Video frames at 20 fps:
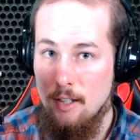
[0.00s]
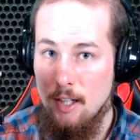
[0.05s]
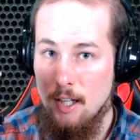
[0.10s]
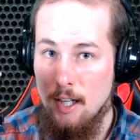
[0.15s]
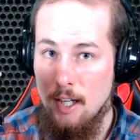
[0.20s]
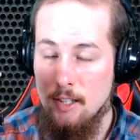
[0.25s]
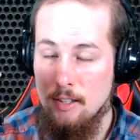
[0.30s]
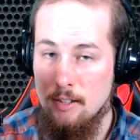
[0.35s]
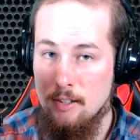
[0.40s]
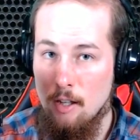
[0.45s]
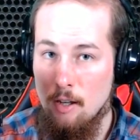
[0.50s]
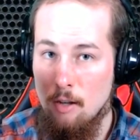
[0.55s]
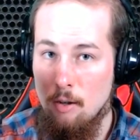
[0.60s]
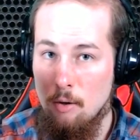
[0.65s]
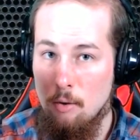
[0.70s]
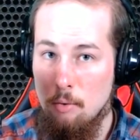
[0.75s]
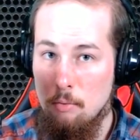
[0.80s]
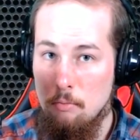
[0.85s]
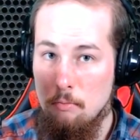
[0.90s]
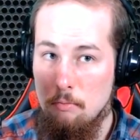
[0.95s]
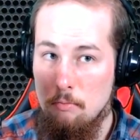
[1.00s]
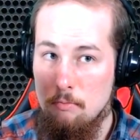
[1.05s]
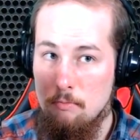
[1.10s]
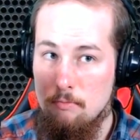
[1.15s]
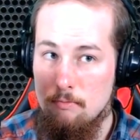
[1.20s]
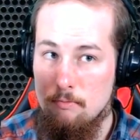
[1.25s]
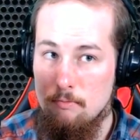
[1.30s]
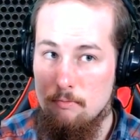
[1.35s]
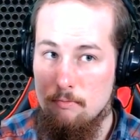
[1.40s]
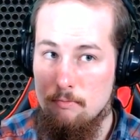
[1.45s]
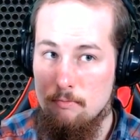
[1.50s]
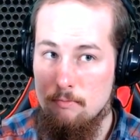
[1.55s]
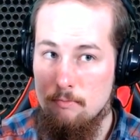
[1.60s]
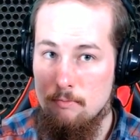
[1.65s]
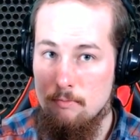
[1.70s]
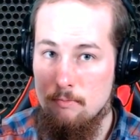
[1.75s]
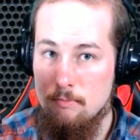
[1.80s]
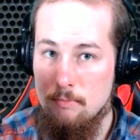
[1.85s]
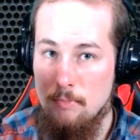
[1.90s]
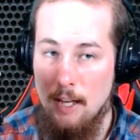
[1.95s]
And so,
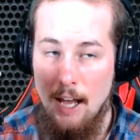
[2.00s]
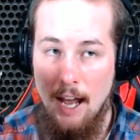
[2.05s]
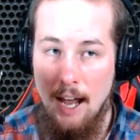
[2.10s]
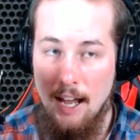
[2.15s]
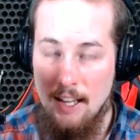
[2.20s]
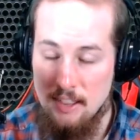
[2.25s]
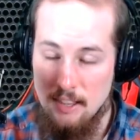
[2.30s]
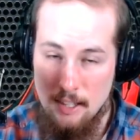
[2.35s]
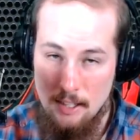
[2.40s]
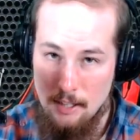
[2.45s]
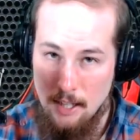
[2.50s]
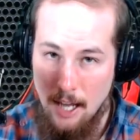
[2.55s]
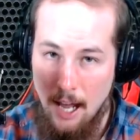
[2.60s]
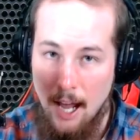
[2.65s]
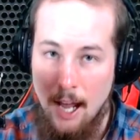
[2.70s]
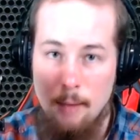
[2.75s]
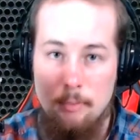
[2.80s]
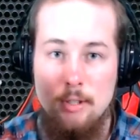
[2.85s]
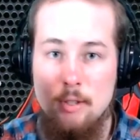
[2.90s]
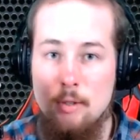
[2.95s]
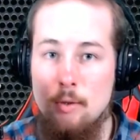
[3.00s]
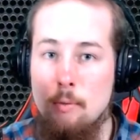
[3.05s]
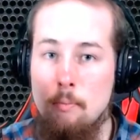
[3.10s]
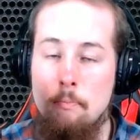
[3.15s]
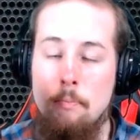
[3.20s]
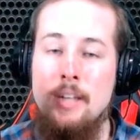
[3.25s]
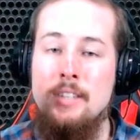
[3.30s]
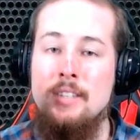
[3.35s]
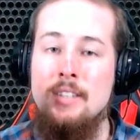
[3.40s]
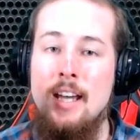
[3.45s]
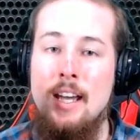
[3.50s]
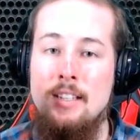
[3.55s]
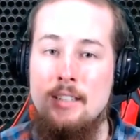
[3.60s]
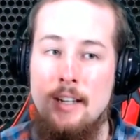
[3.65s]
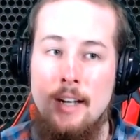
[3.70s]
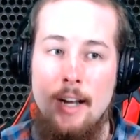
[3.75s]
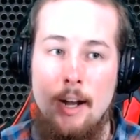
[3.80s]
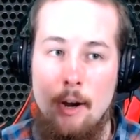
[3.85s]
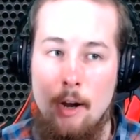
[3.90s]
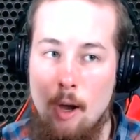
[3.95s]
at the absolute best case
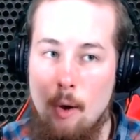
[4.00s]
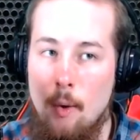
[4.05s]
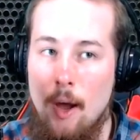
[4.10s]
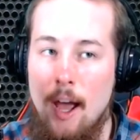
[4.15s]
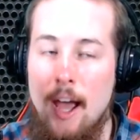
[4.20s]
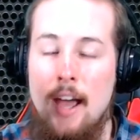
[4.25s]
scenario,